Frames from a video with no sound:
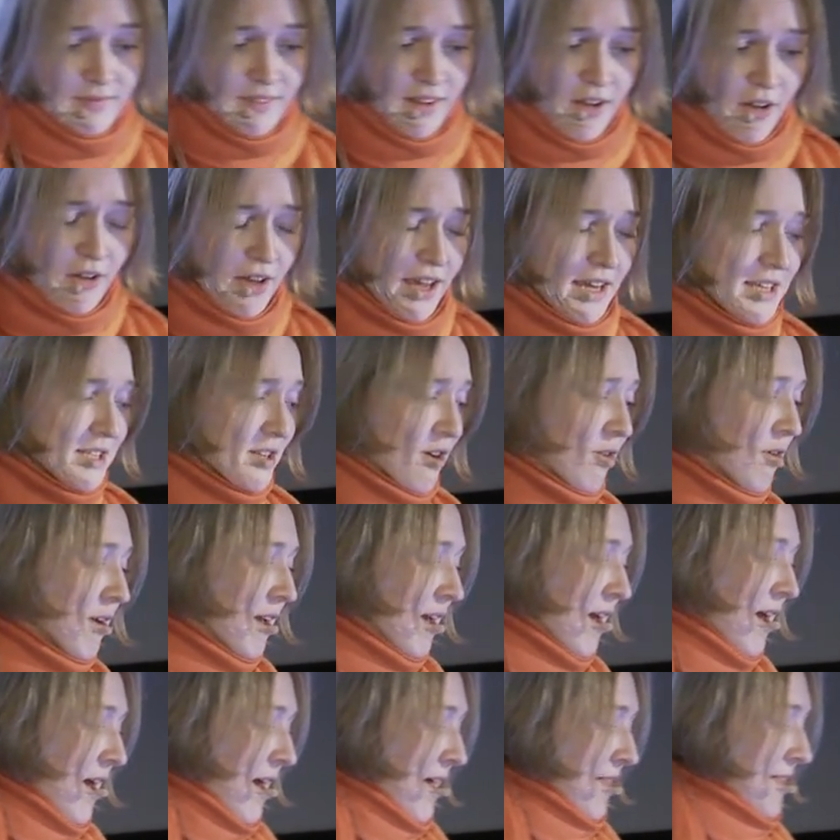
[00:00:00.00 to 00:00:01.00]
Okay, so
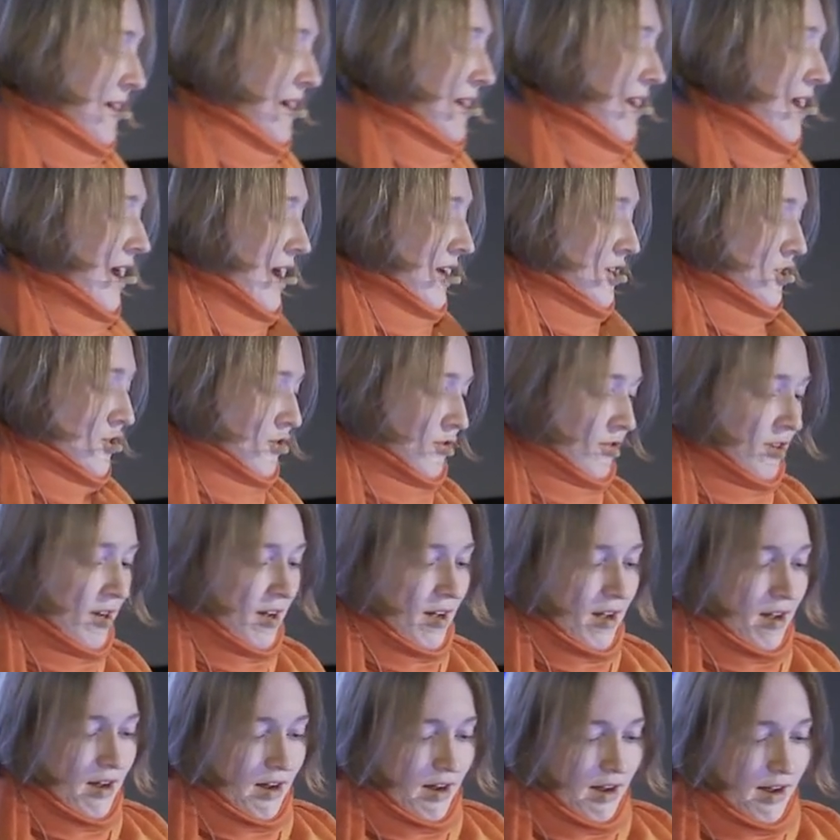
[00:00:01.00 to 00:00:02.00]
then I should
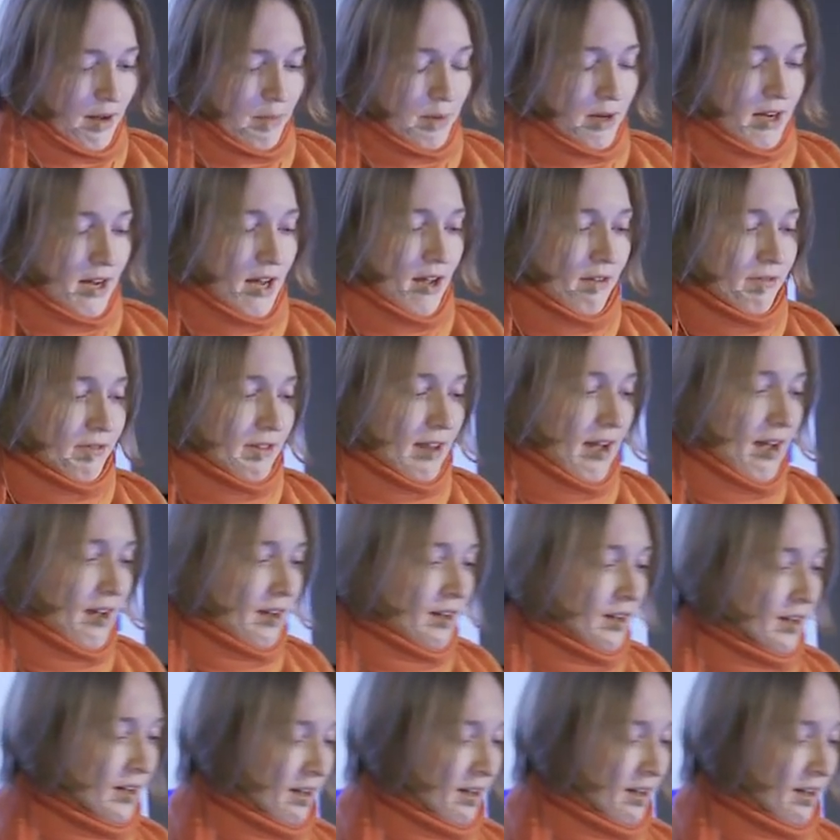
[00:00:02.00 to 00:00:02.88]
uh, behave like